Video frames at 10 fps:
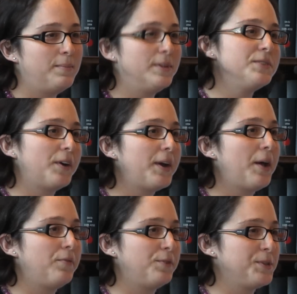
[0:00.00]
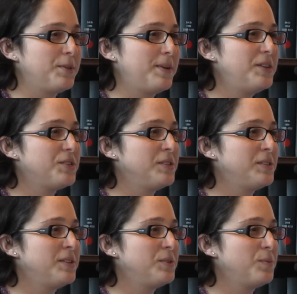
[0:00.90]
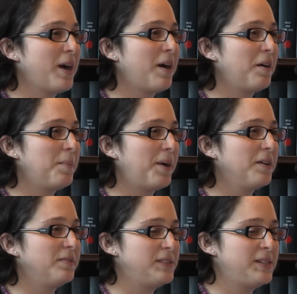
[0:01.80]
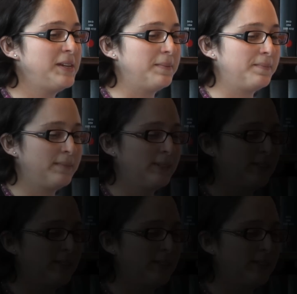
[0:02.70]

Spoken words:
is very helpful to the patient, since we are all part of a team.